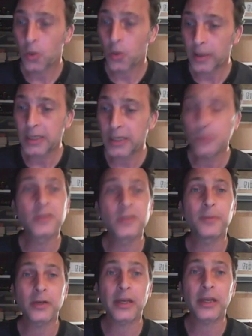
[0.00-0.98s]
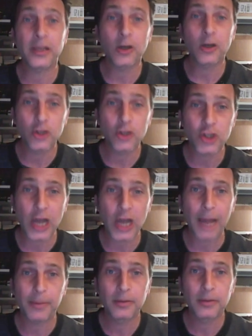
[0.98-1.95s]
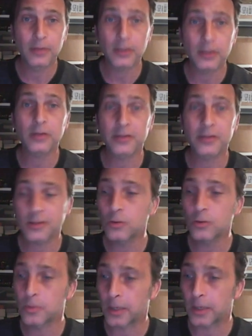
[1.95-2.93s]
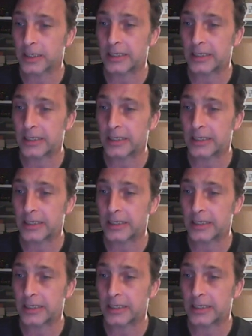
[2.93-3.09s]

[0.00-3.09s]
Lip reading: when he was but a young chap, a young schoolboy.